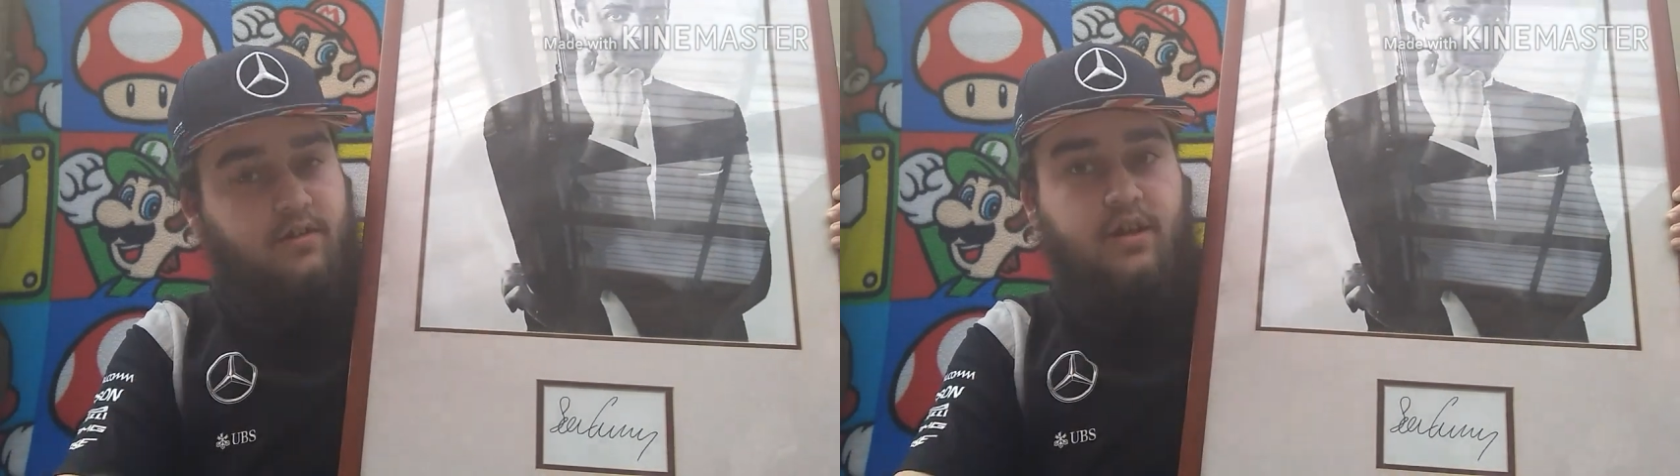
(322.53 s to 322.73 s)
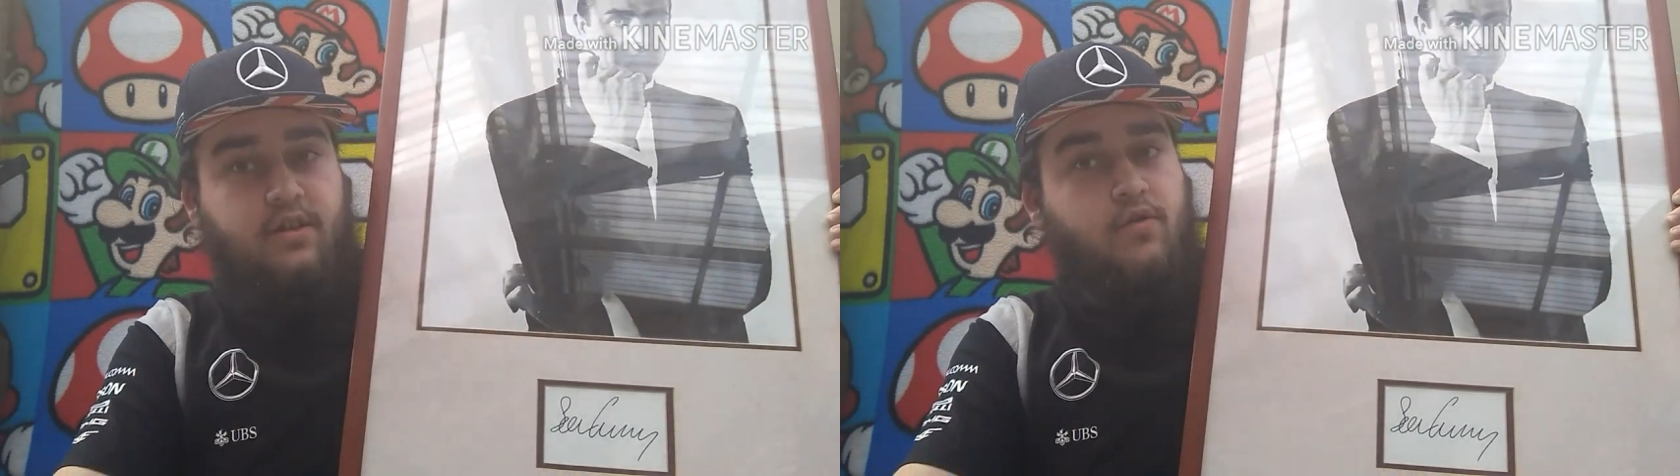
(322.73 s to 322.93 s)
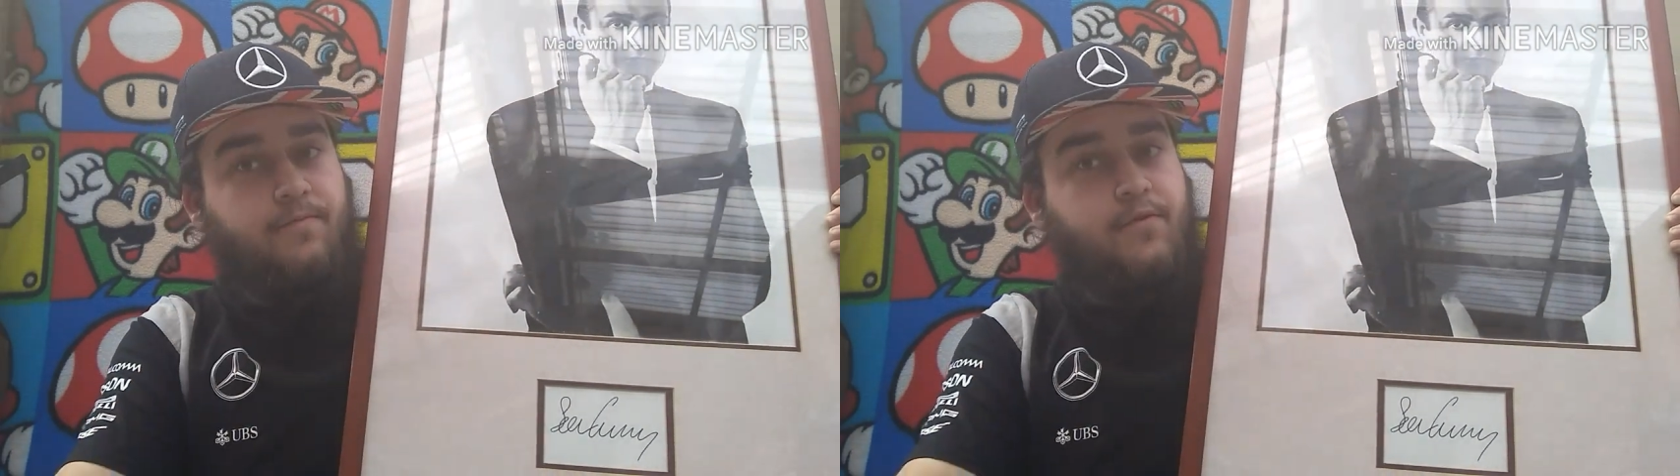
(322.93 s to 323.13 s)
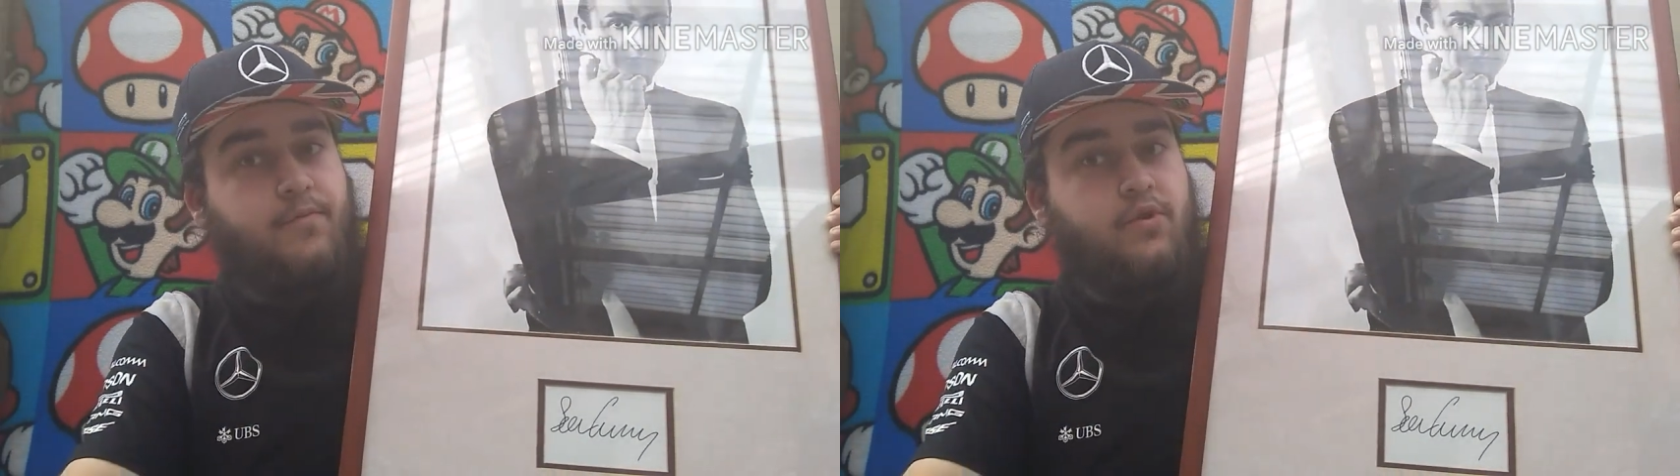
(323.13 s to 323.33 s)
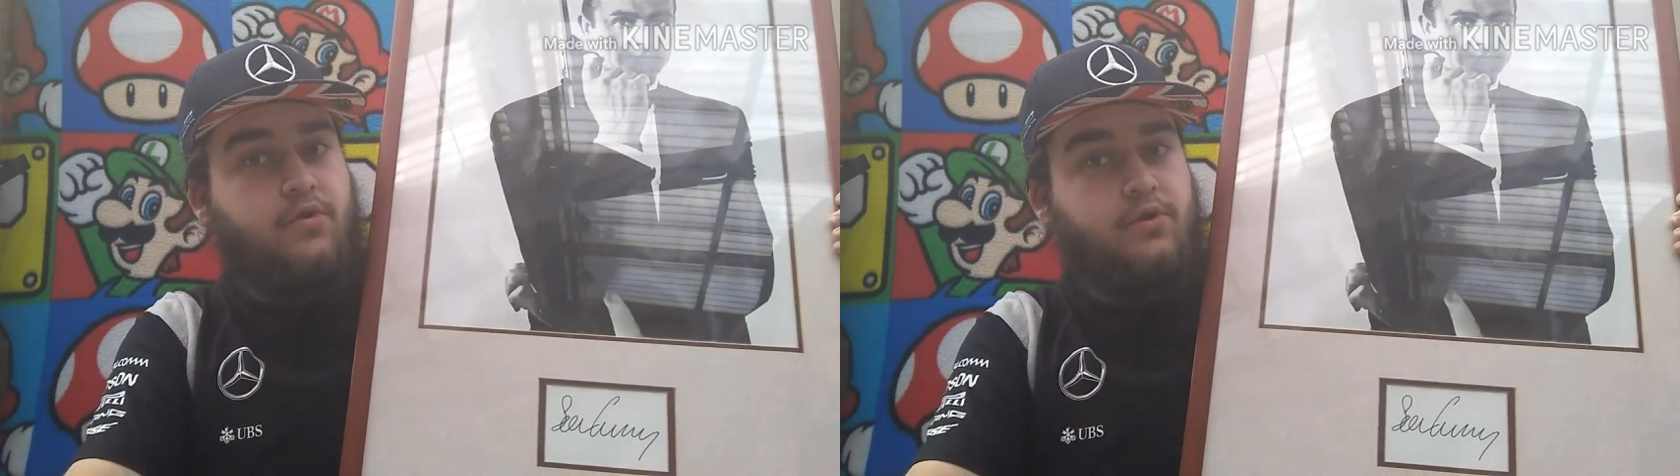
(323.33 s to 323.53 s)
it come from
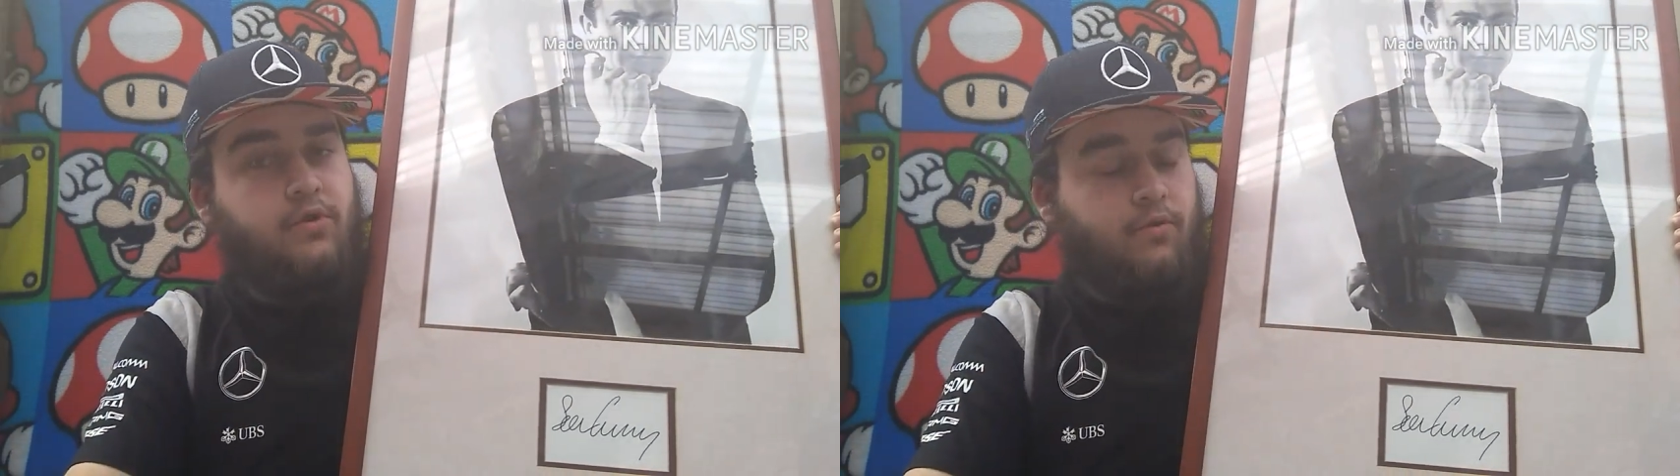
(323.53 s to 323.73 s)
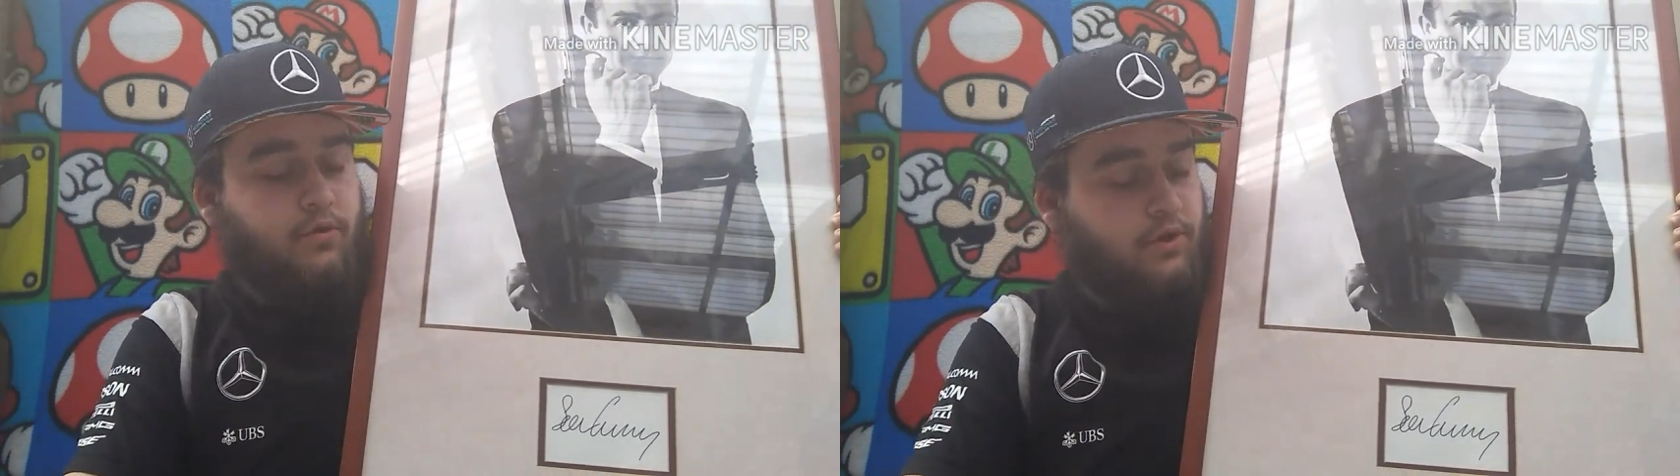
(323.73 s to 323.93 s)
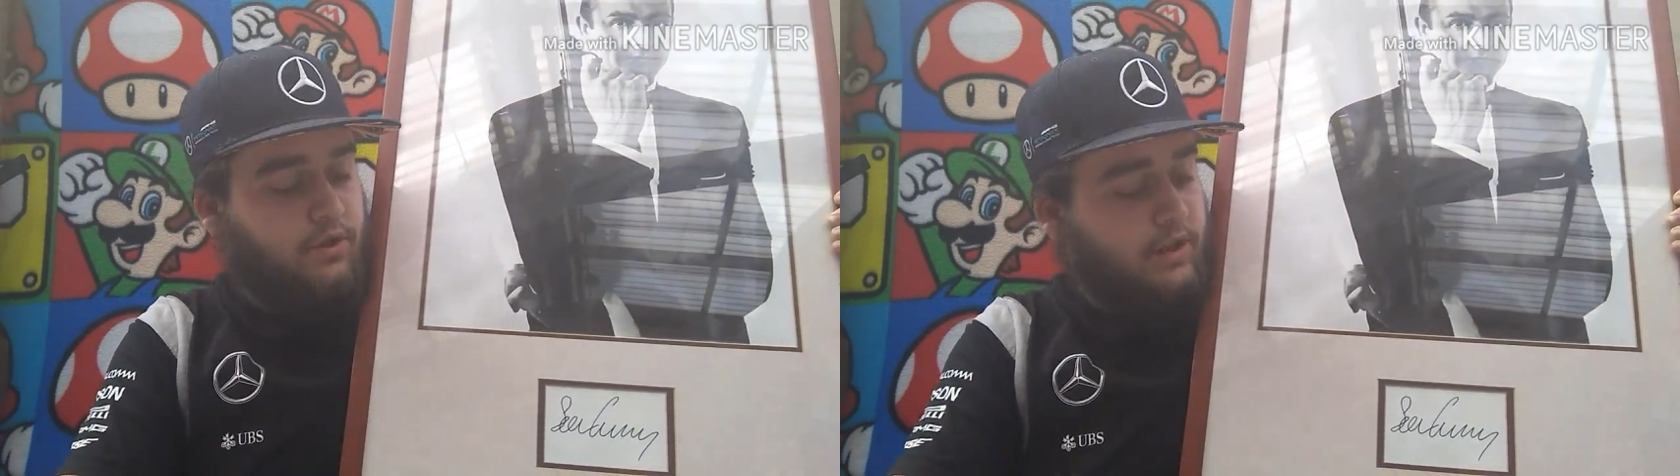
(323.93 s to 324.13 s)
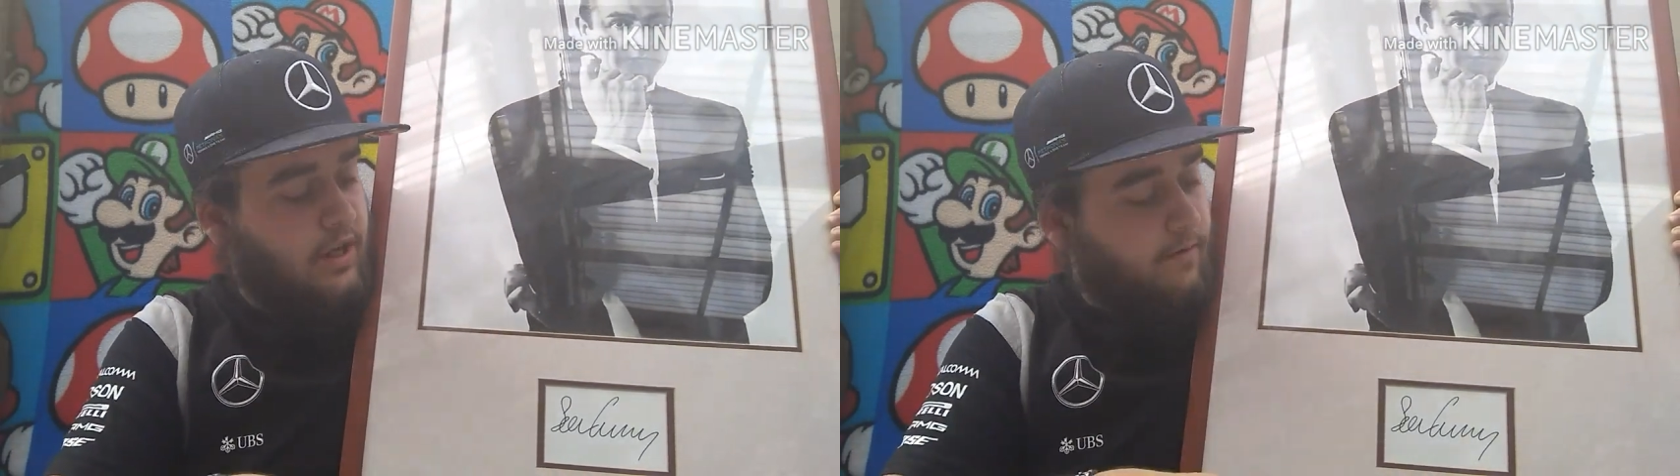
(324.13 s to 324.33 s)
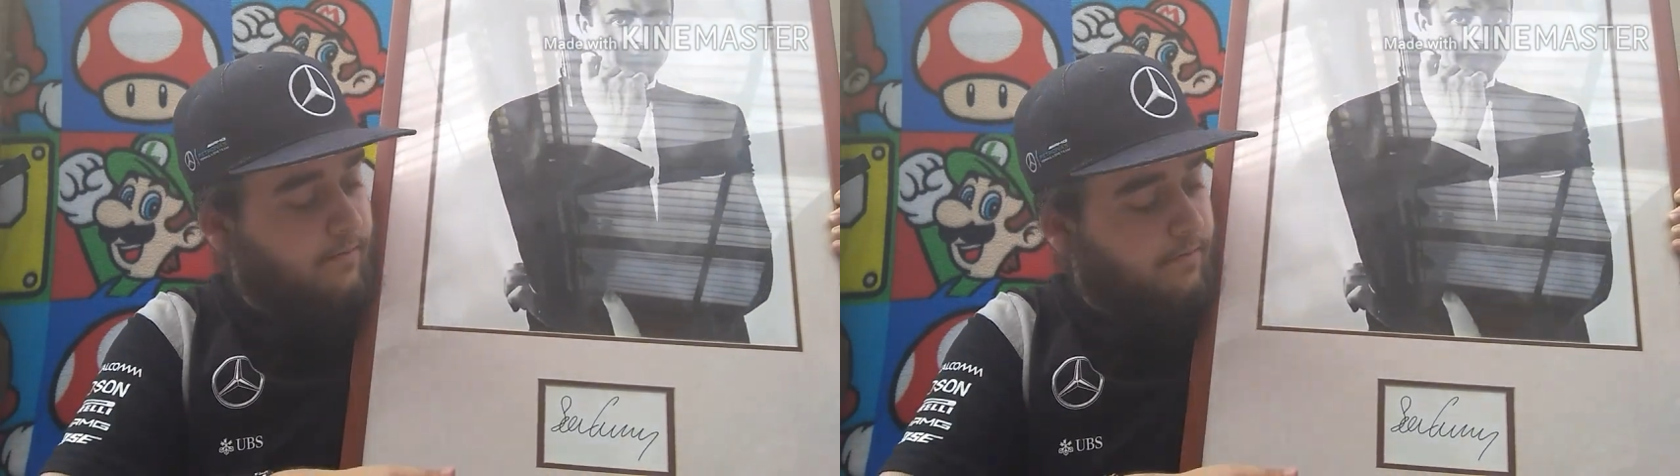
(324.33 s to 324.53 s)
a good source,
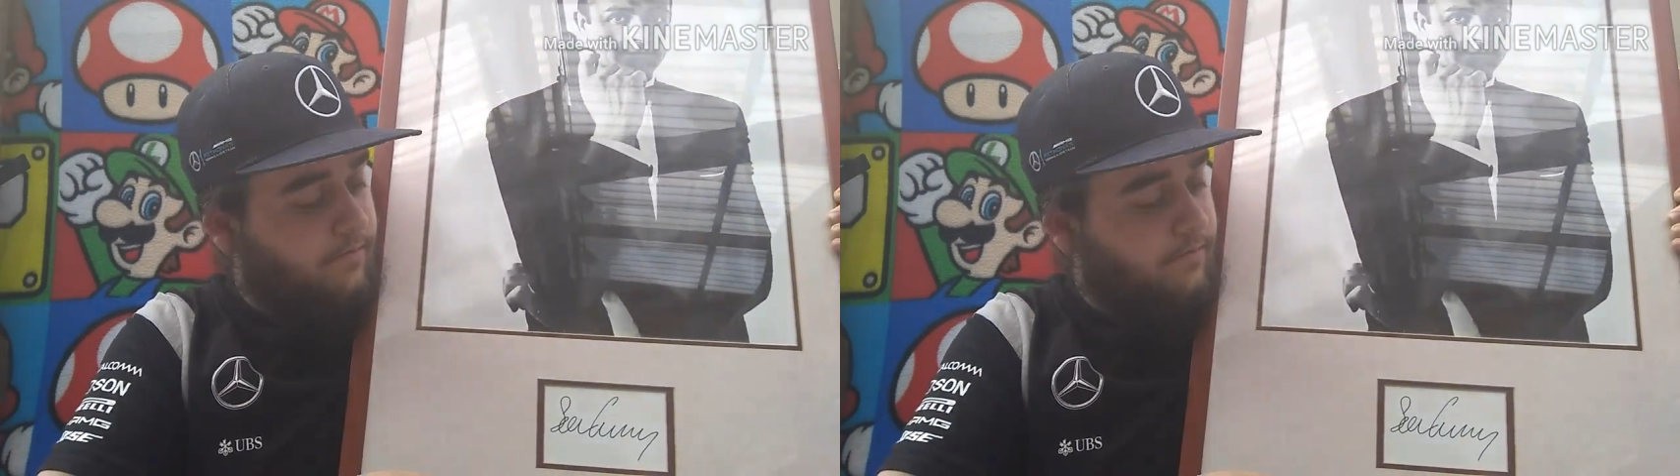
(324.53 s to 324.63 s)
so